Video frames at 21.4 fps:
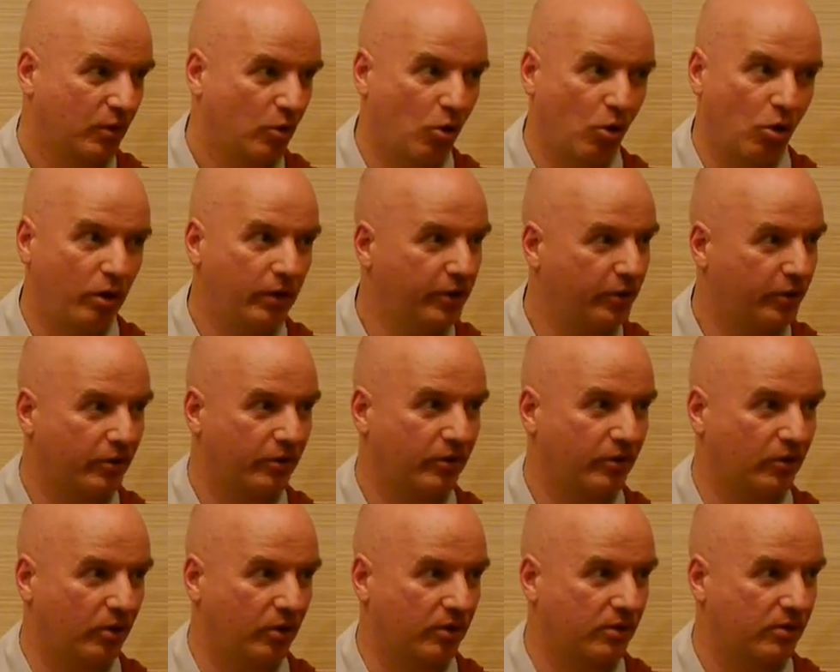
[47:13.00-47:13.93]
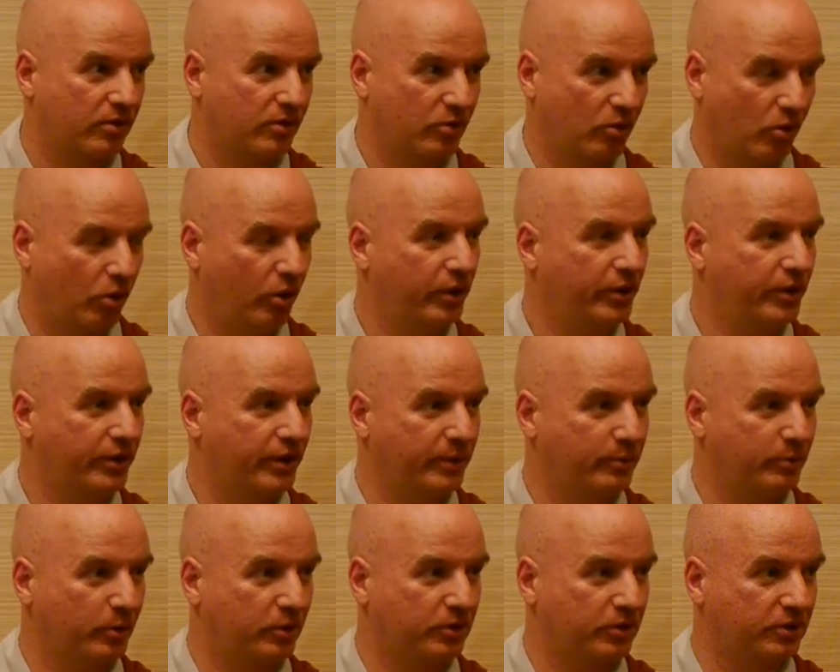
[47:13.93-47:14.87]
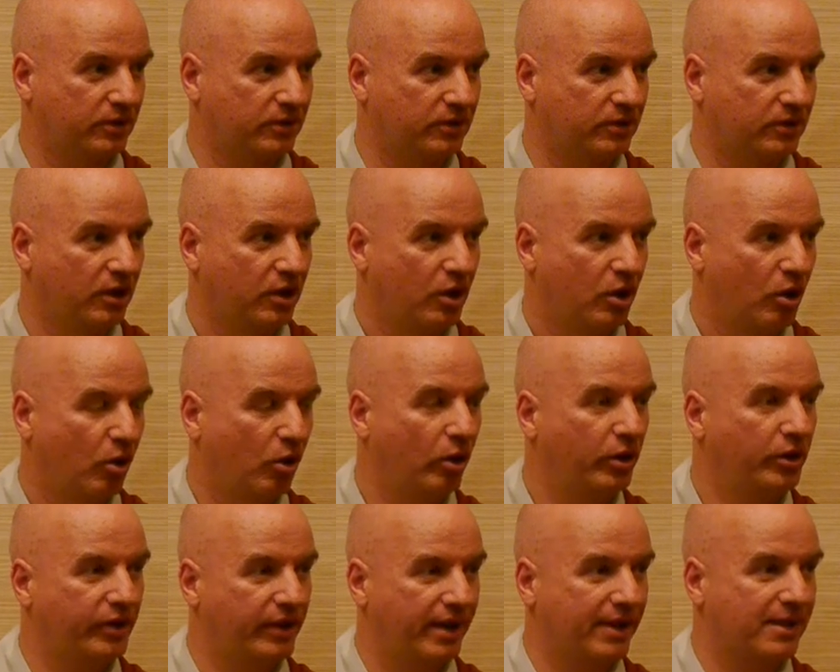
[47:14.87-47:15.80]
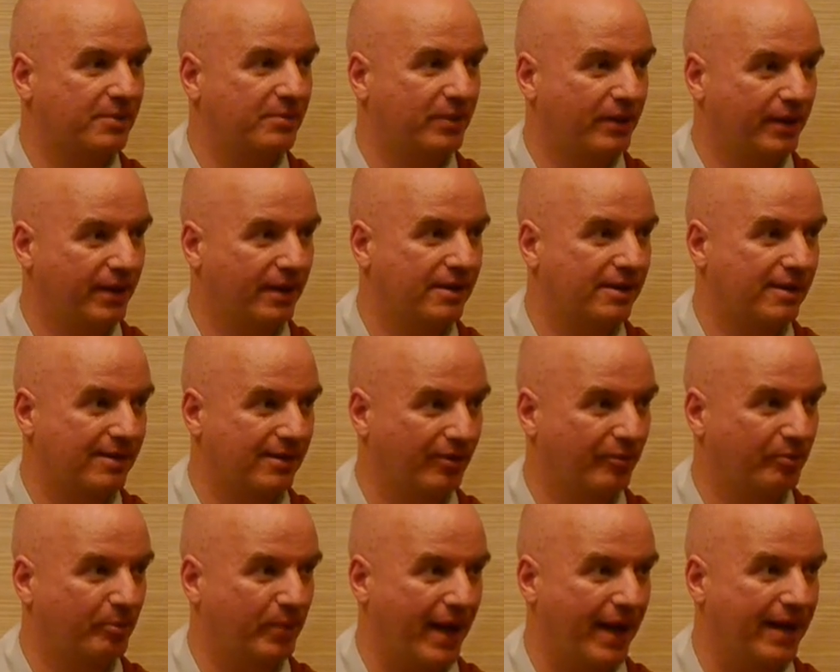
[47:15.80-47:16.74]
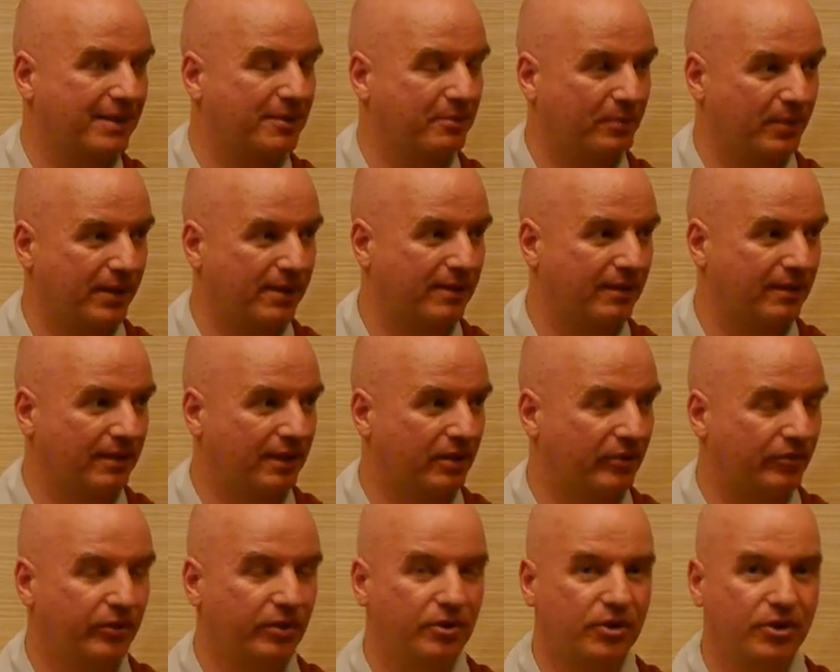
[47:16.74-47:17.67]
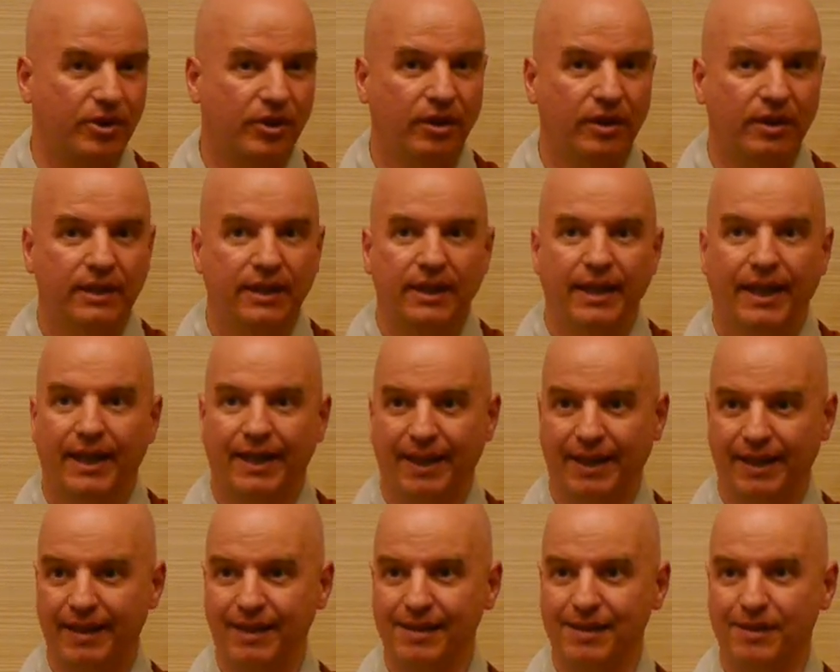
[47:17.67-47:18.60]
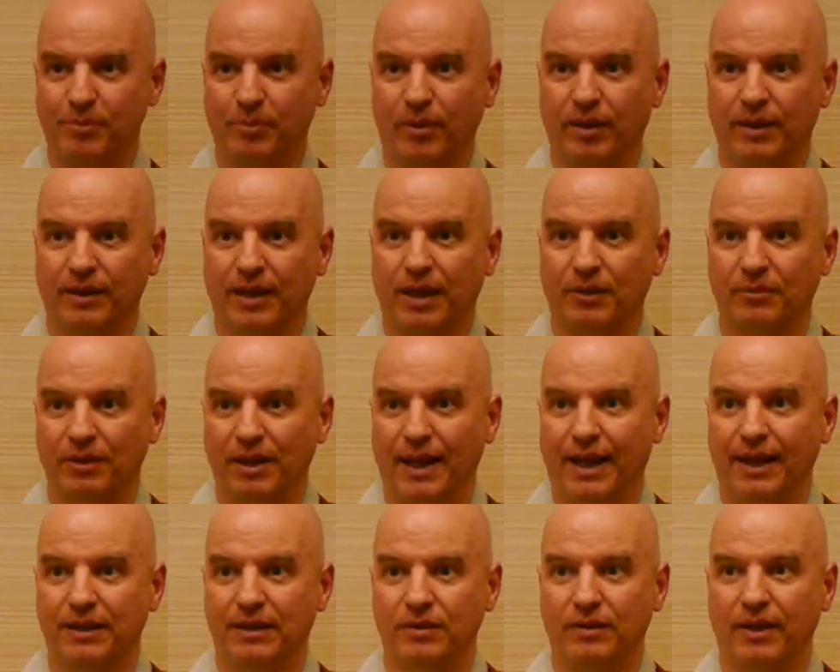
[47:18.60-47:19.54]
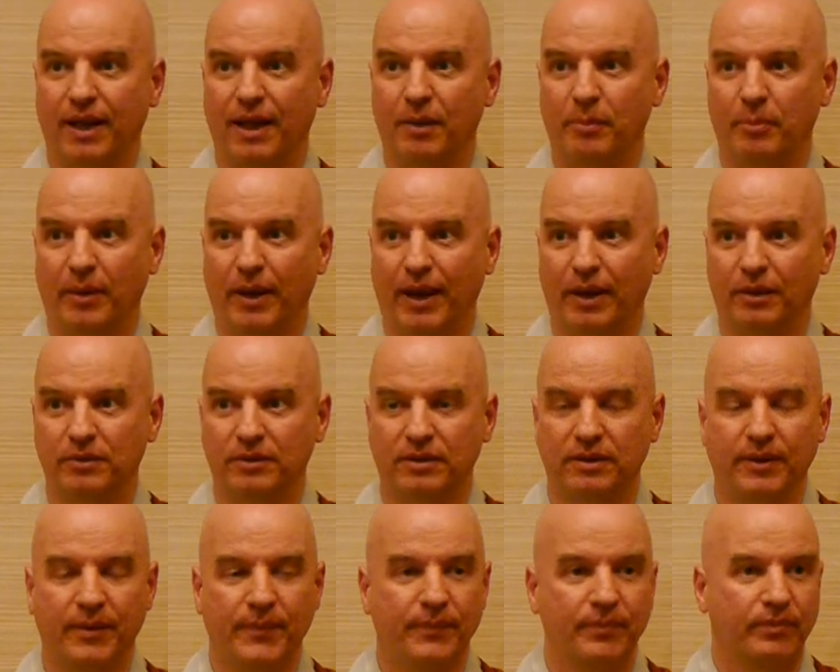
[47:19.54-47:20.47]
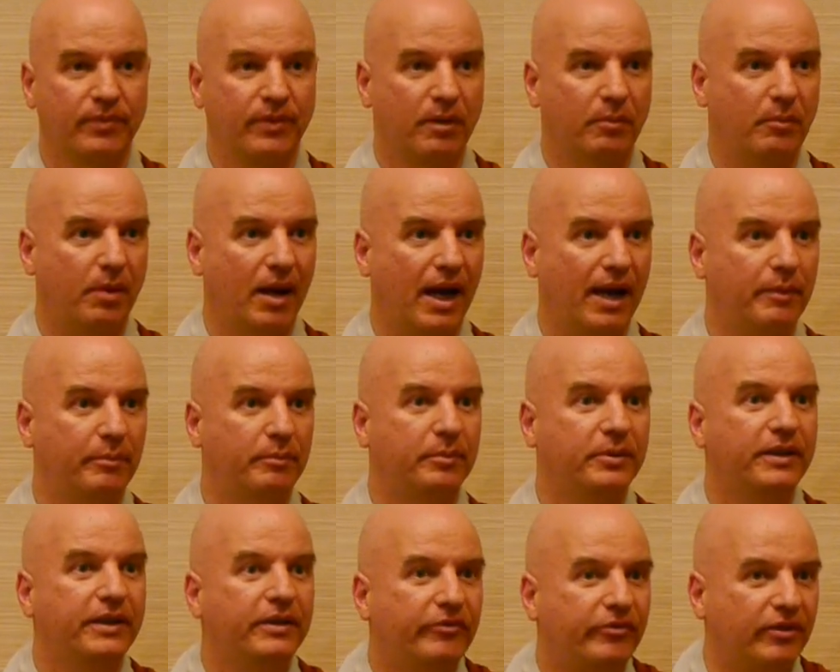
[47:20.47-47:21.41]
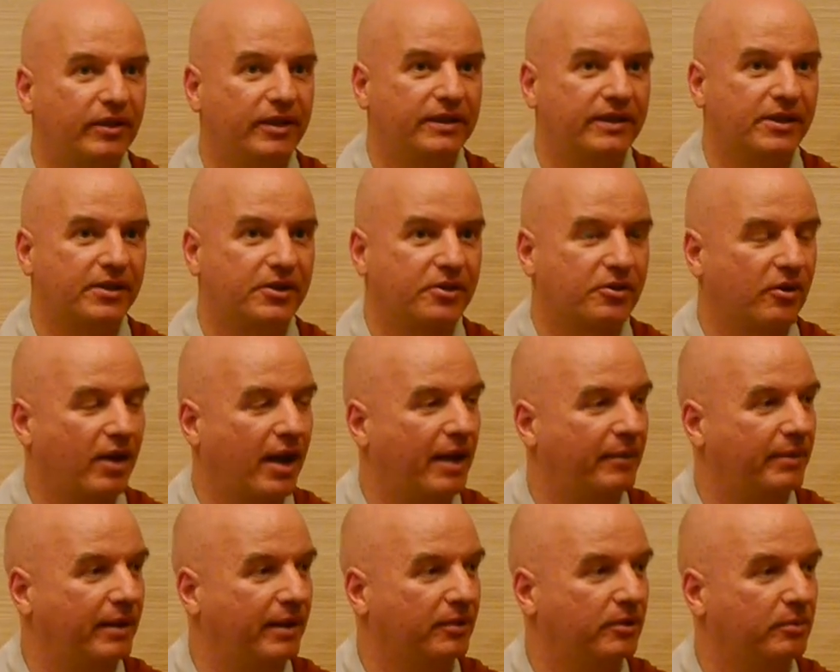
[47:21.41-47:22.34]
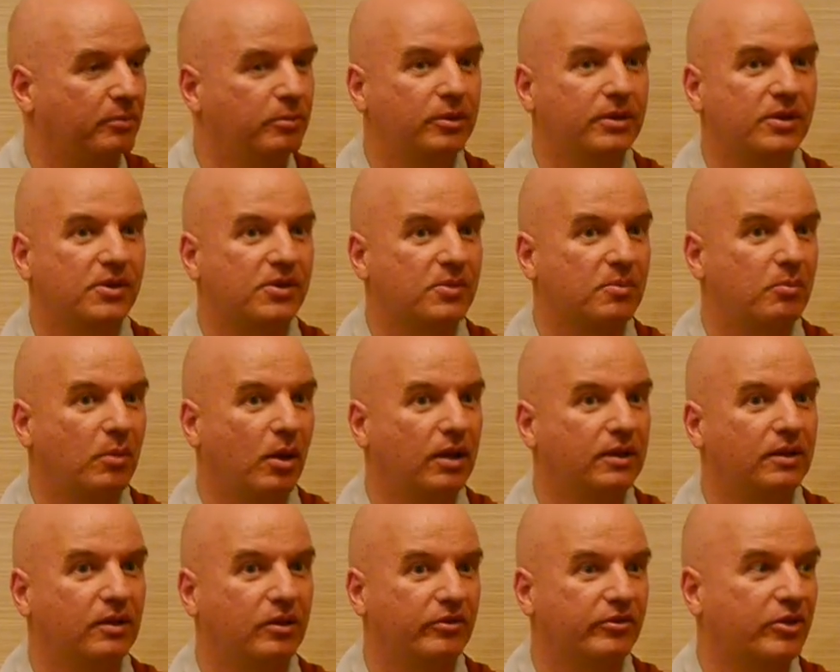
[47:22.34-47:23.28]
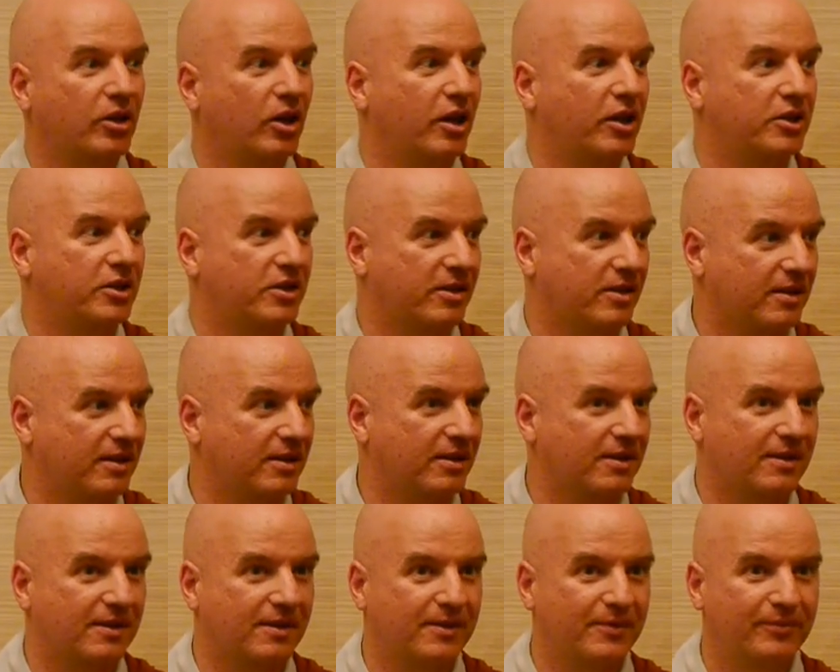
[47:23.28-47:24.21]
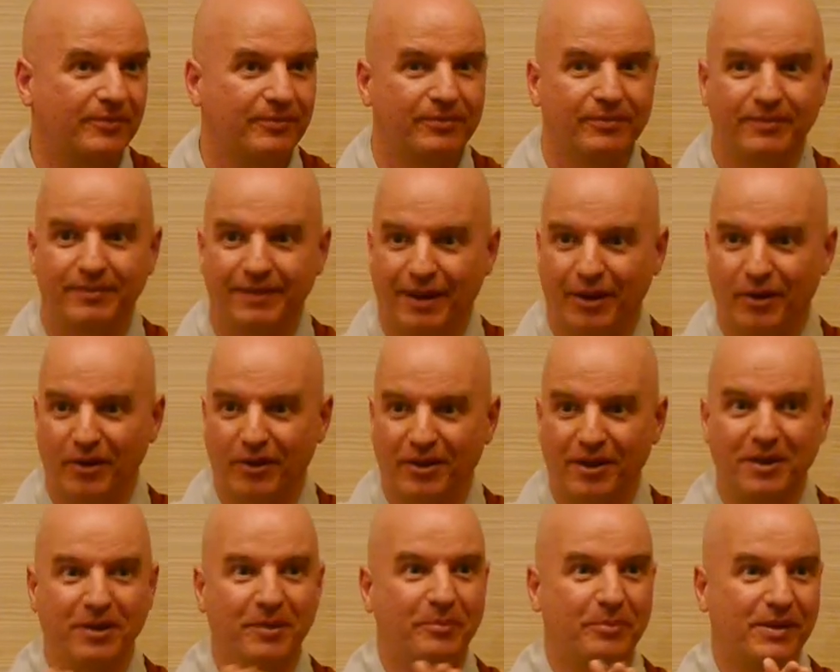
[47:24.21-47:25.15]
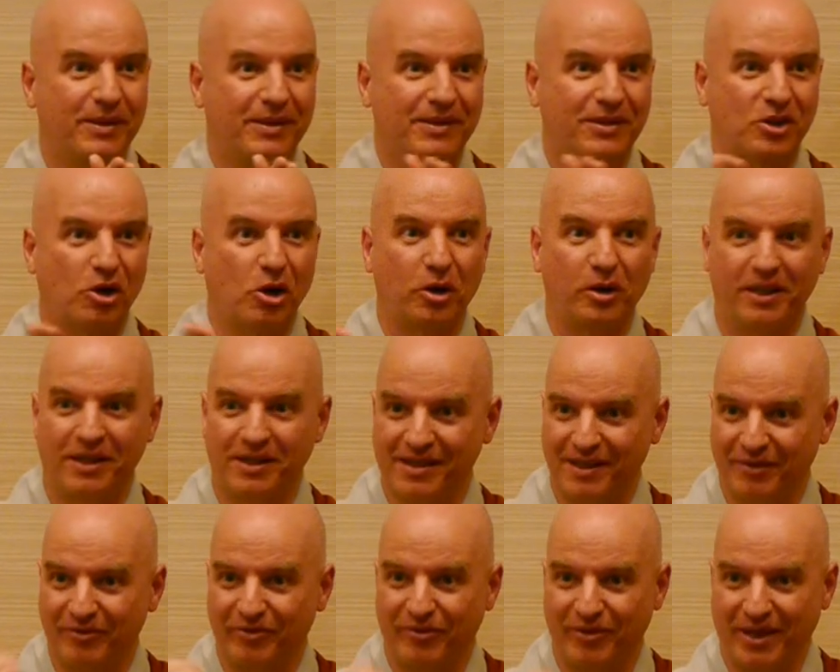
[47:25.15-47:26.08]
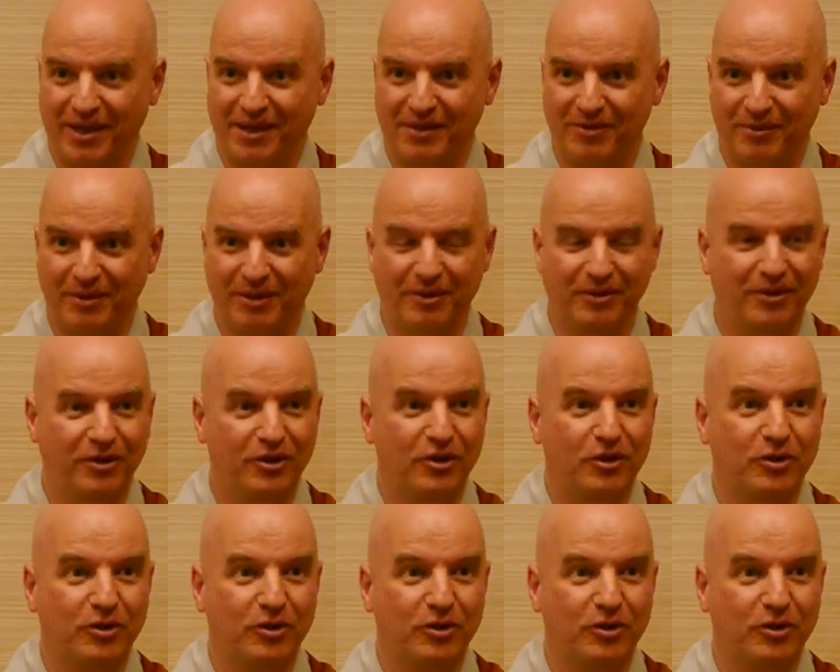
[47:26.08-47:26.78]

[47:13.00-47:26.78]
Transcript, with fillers: all your thoughts, all your emotions, all your experiences of past, present, and future. And at this point, I would like to help out by briefly describing the Buddhist model of consciousness. Our therapist colleagues and friends will